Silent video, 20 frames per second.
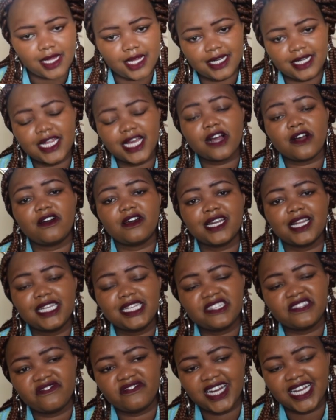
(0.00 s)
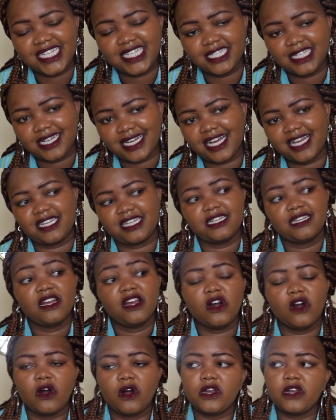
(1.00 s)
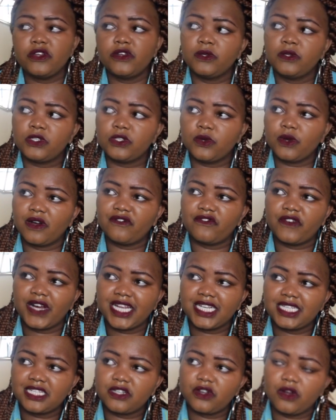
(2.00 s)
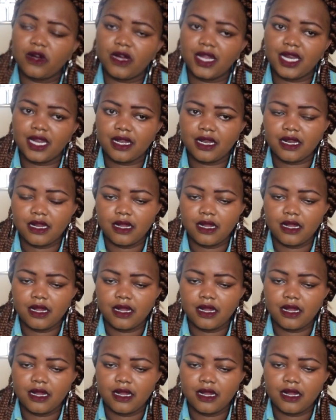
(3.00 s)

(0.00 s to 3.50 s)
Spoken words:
decorate vertically, or use your vertical,